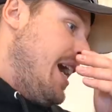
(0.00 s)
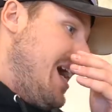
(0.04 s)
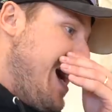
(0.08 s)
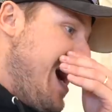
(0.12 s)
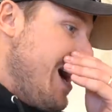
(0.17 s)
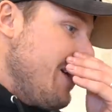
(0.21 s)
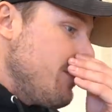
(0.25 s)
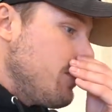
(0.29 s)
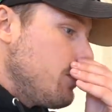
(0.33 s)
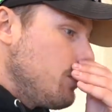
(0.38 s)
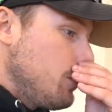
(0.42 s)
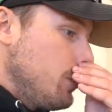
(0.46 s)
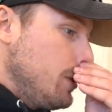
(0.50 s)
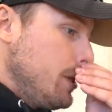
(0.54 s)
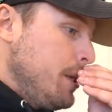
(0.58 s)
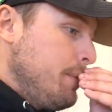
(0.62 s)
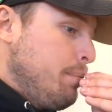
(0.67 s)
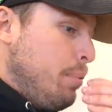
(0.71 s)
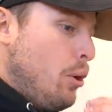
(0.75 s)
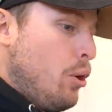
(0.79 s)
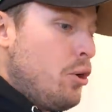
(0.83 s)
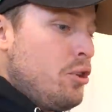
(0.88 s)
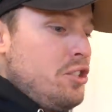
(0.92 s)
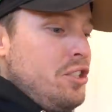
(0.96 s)
I haven't really
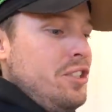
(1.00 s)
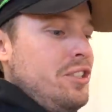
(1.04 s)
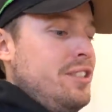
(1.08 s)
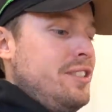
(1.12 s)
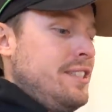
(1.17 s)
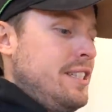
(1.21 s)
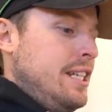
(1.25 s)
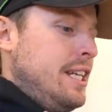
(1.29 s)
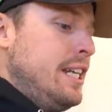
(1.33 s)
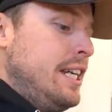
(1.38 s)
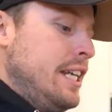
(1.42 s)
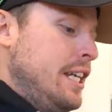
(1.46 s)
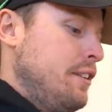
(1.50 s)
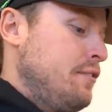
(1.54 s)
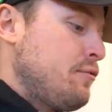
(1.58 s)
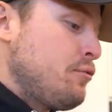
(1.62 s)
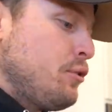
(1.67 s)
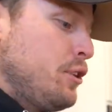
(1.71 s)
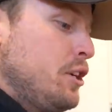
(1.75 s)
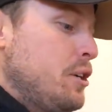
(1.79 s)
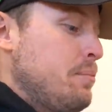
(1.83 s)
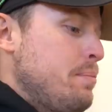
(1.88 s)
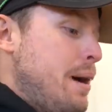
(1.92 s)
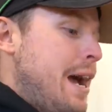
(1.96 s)
purchased any
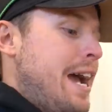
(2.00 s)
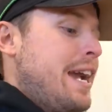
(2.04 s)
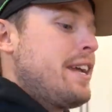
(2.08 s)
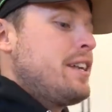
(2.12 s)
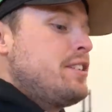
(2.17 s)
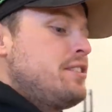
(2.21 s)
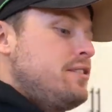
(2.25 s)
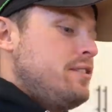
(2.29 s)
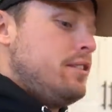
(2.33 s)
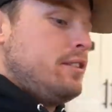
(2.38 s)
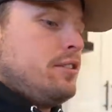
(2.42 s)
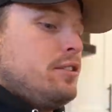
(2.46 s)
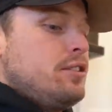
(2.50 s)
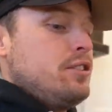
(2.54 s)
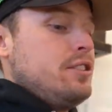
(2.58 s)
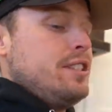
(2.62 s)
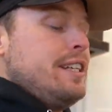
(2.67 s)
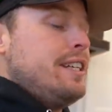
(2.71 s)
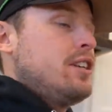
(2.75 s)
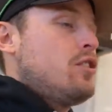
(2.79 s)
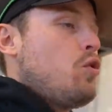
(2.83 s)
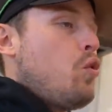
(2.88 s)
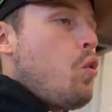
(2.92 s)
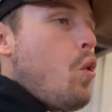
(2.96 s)
Freedom Package senders
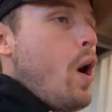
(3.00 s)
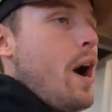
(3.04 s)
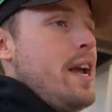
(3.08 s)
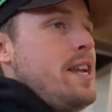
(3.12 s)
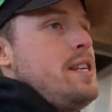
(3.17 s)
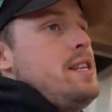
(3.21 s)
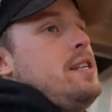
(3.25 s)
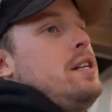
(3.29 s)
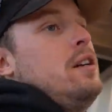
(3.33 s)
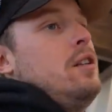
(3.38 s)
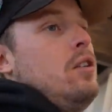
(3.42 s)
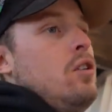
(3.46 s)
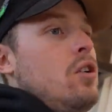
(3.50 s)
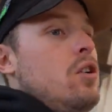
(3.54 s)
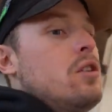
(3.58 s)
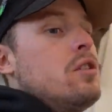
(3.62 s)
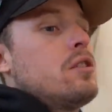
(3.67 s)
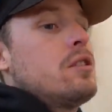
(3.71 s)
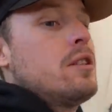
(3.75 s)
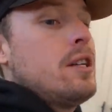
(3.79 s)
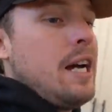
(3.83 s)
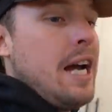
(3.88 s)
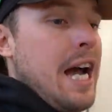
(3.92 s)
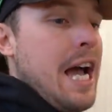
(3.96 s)
in quite a
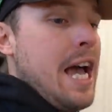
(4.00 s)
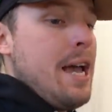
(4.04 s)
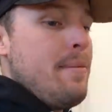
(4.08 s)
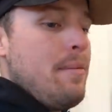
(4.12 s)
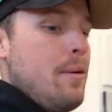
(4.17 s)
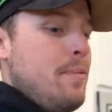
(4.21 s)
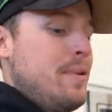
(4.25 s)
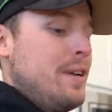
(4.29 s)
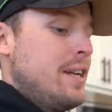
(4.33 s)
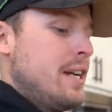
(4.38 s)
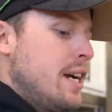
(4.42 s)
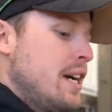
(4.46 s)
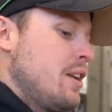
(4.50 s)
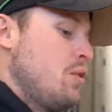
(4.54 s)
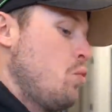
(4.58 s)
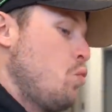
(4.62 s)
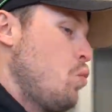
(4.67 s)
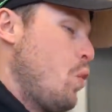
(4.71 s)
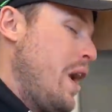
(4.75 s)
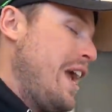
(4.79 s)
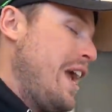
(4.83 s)
long time. I've been kind of